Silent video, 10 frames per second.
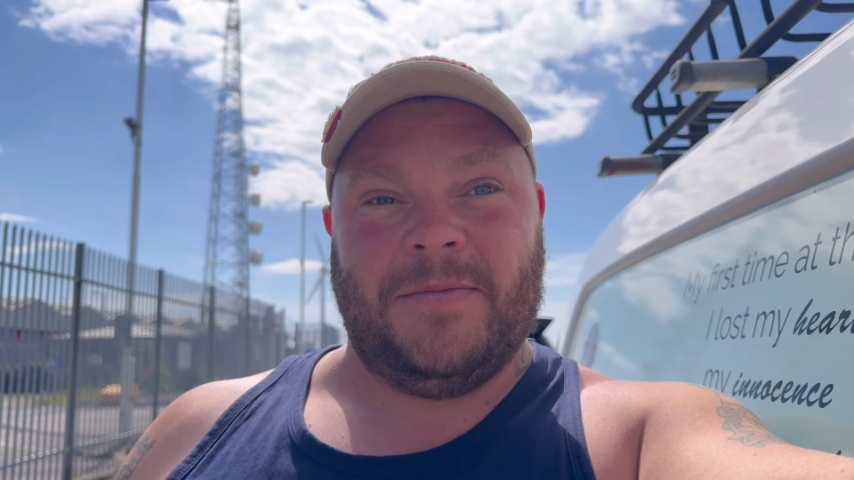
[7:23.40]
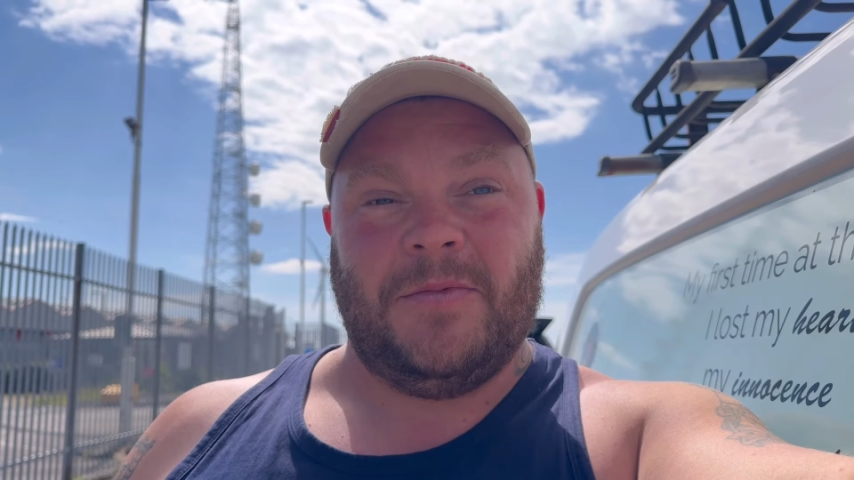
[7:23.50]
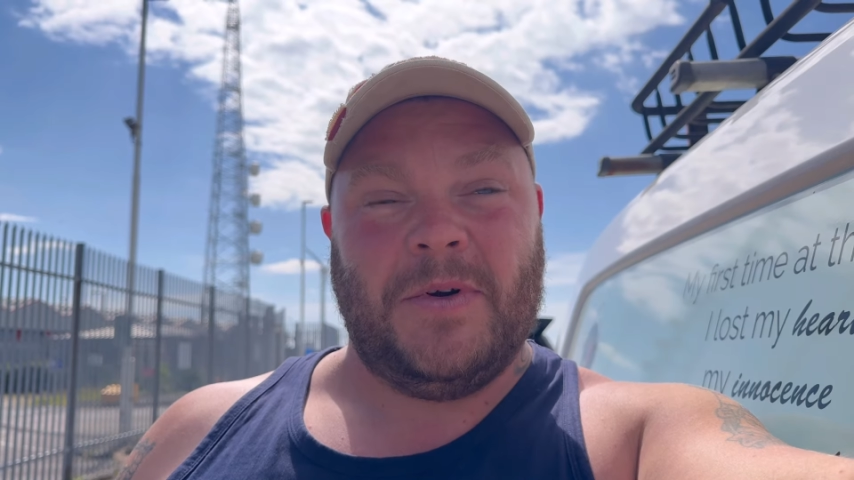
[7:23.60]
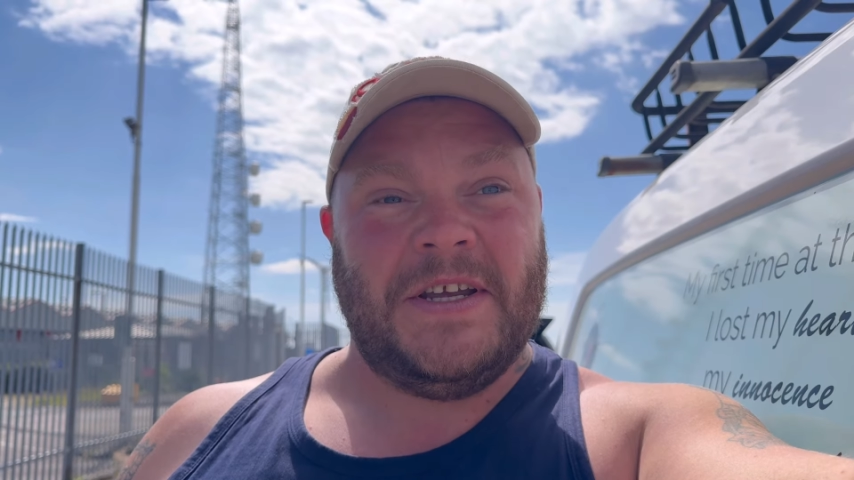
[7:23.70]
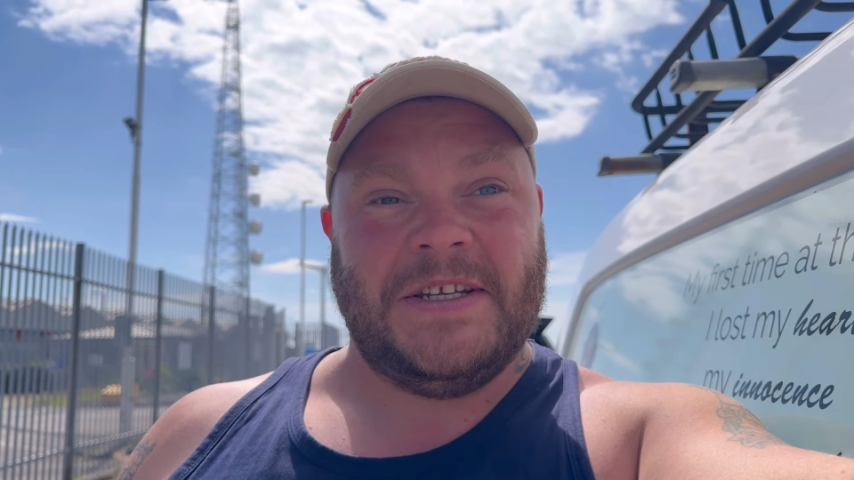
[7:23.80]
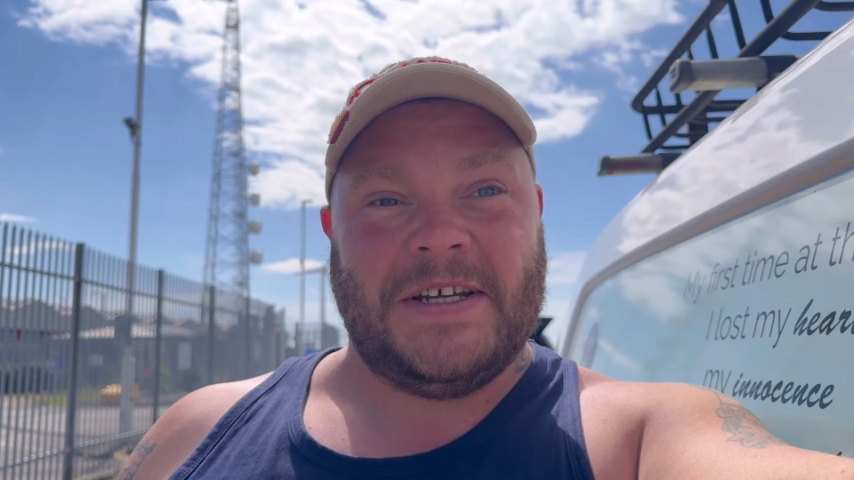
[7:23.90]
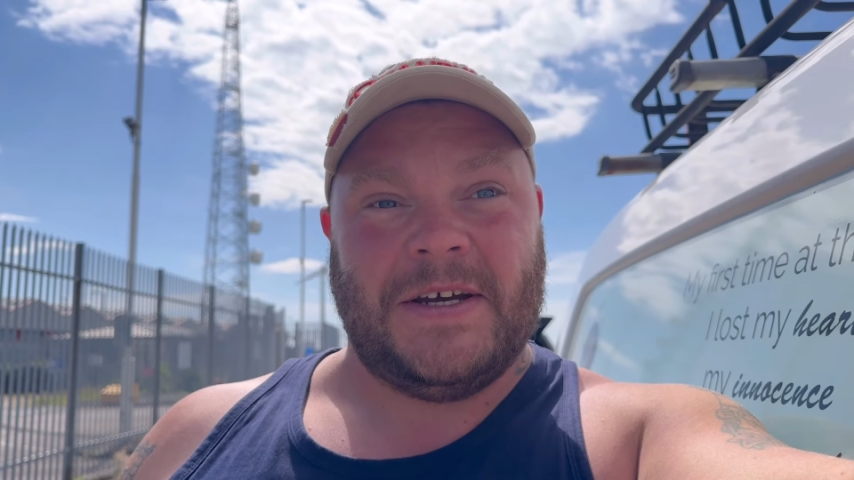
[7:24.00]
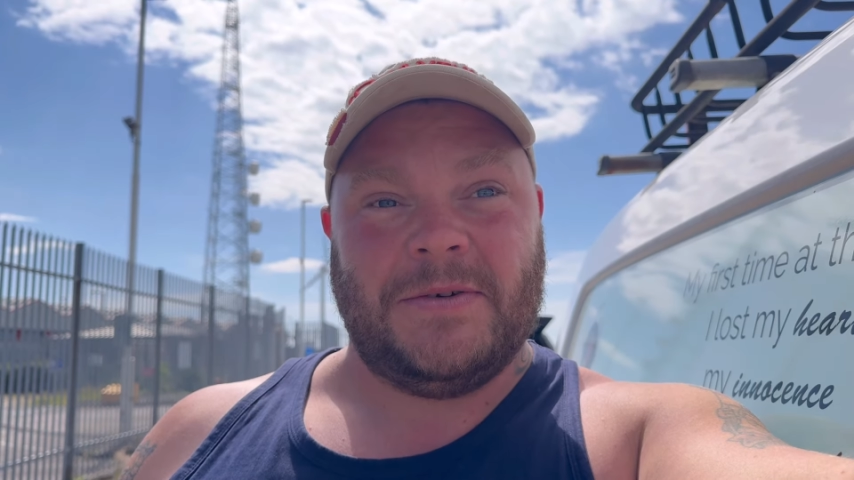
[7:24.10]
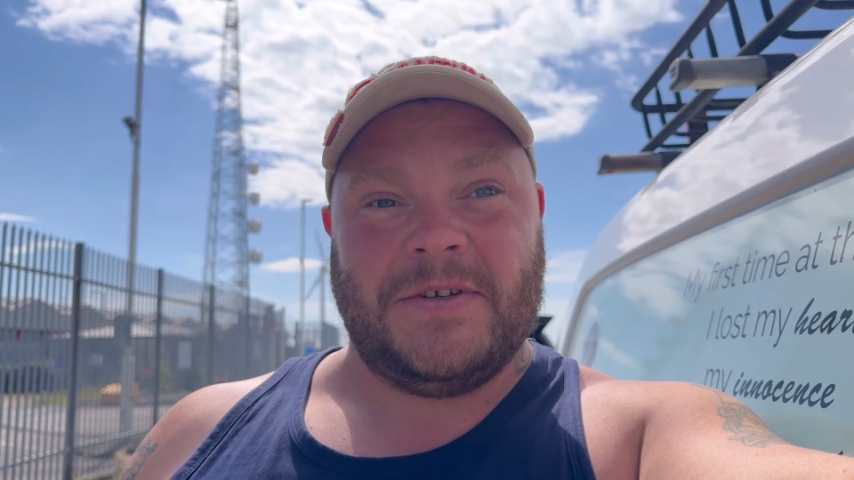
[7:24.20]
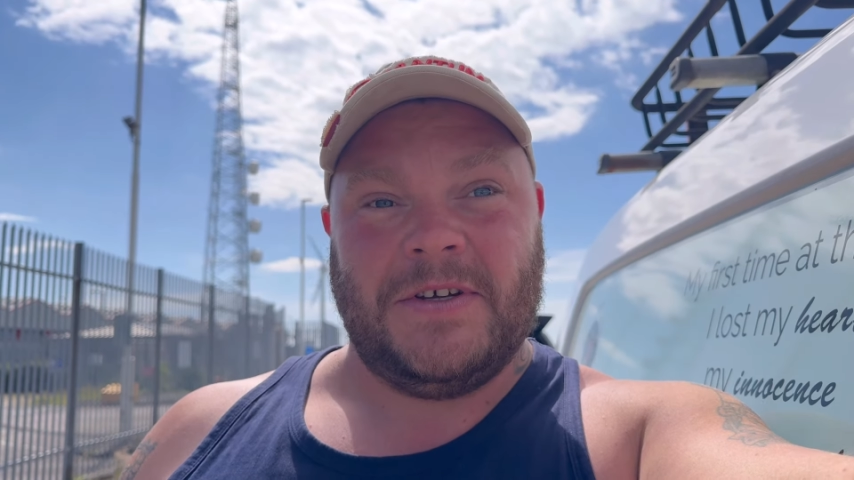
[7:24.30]
weeded
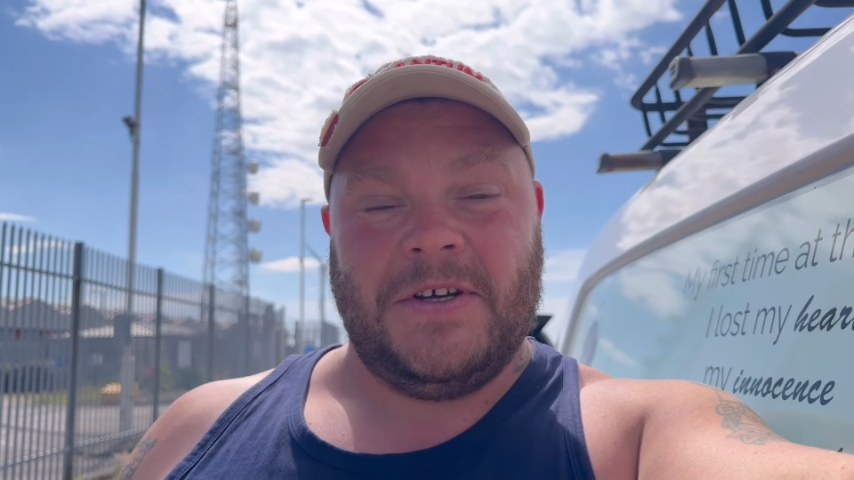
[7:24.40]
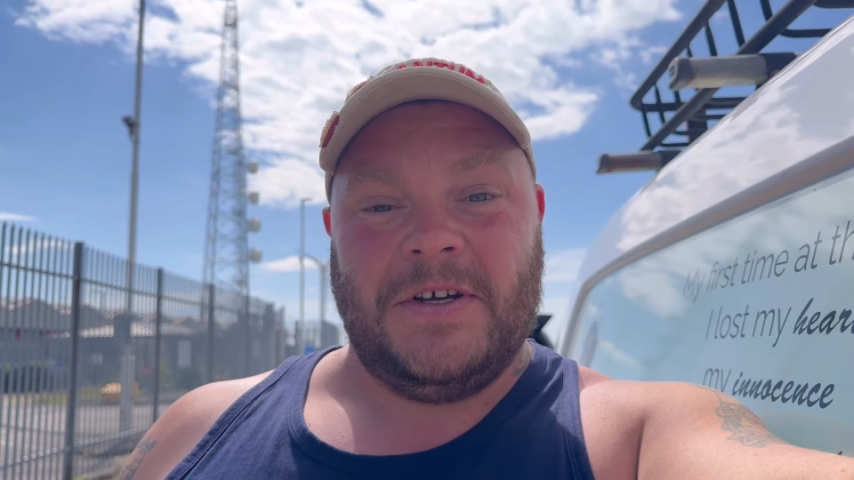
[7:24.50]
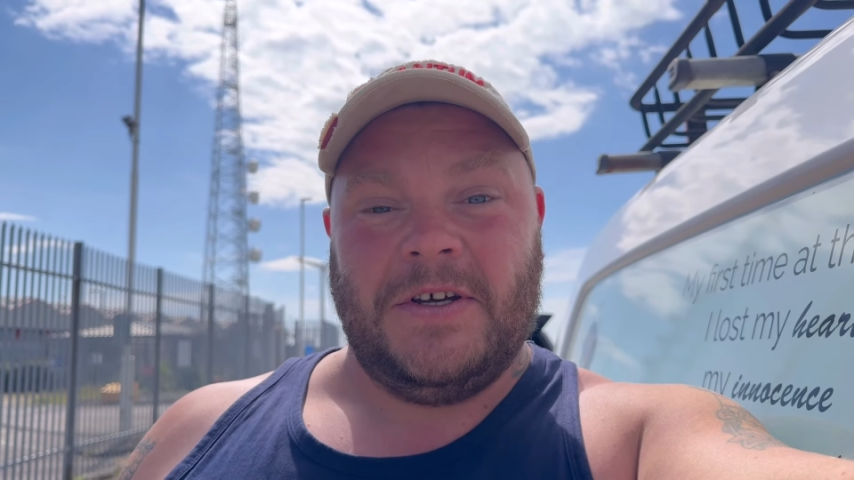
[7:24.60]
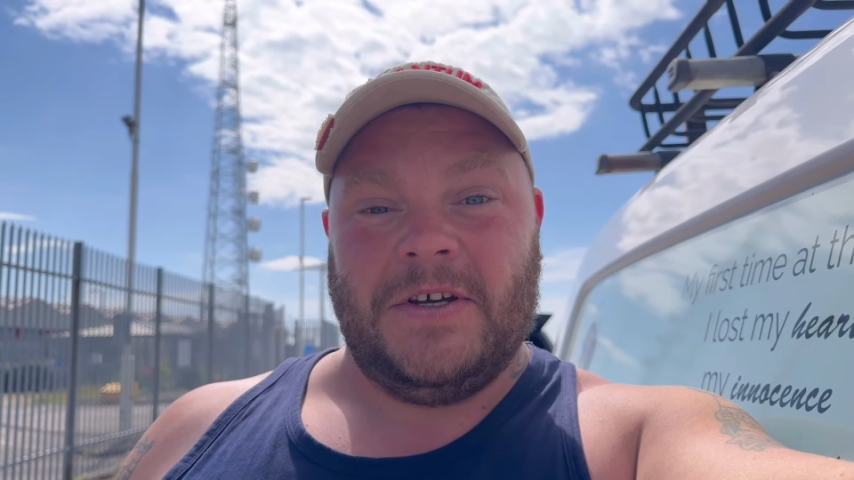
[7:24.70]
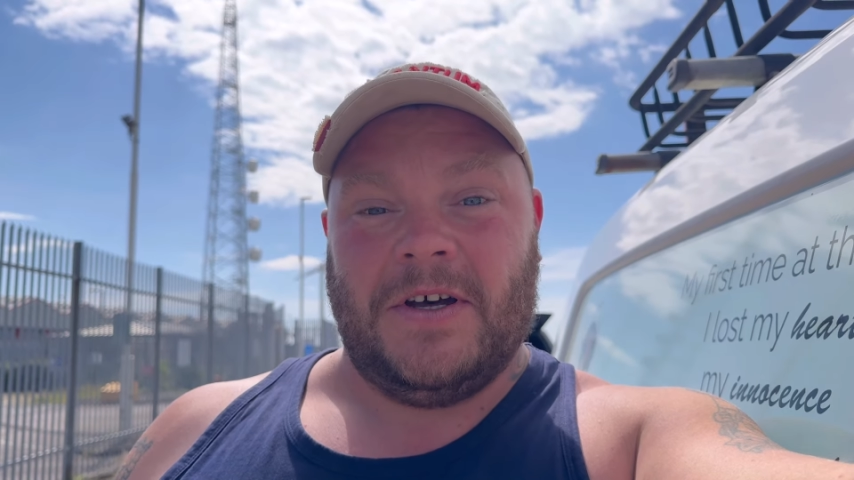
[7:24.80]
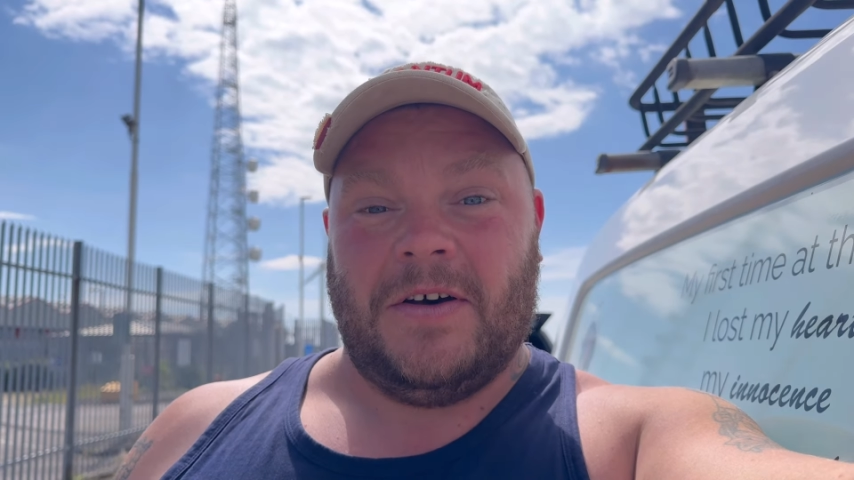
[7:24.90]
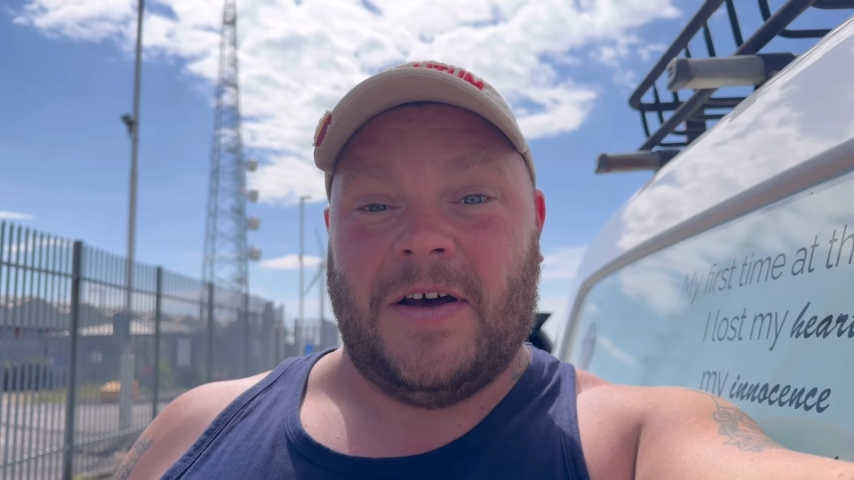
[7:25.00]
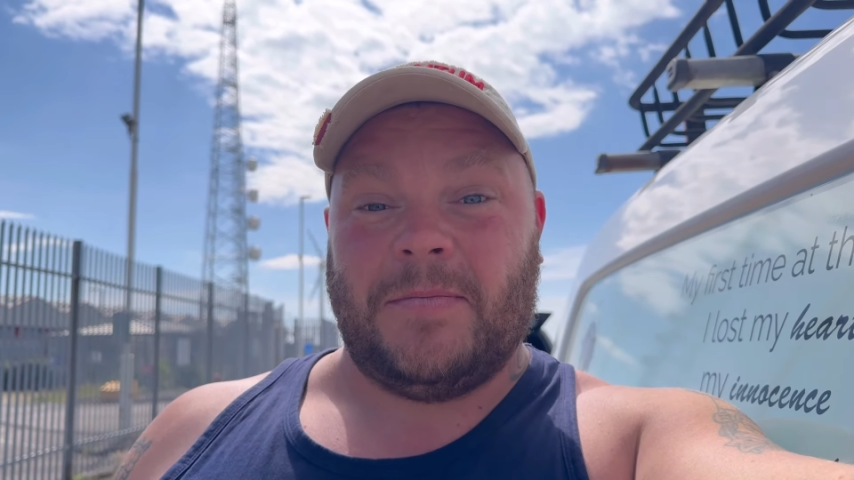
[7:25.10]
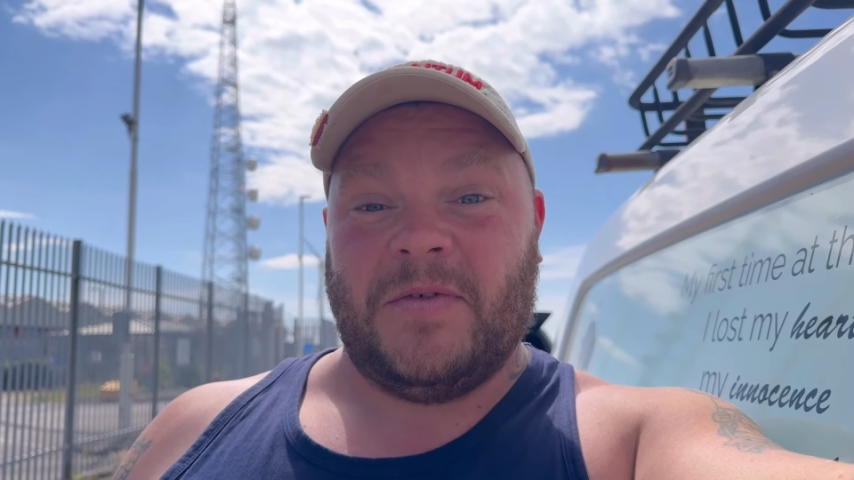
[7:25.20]
out. I had